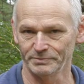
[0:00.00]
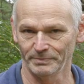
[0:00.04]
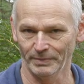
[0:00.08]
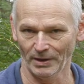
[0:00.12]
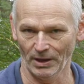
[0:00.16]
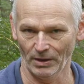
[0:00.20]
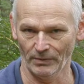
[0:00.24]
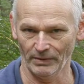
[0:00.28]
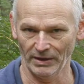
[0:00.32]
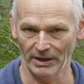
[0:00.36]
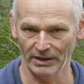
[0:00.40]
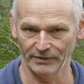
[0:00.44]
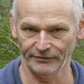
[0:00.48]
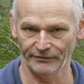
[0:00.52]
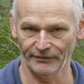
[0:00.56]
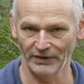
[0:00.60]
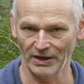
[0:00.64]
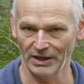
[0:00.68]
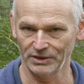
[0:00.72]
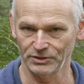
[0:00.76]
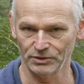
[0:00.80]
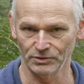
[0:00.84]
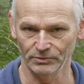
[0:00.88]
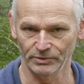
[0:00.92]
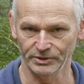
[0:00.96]
blow out
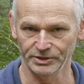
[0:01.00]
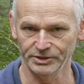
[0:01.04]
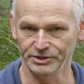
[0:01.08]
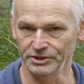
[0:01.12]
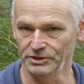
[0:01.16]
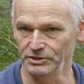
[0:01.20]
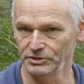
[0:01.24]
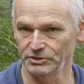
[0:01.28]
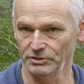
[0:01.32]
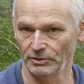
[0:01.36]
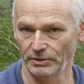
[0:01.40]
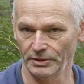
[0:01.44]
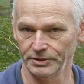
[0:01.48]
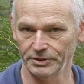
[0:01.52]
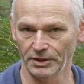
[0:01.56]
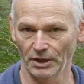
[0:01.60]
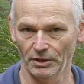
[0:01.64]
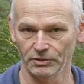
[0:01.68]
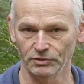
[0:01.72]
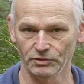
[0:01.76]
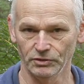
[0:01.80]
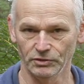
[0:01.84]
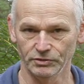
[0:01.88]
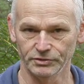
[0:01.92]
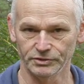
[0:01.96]
far too easy, so I
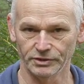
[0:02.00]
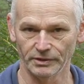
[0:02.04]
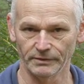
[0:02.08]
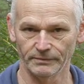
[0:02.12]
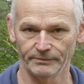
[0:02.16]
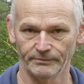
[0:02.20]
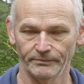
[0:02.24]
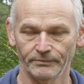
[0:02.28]
don't use it.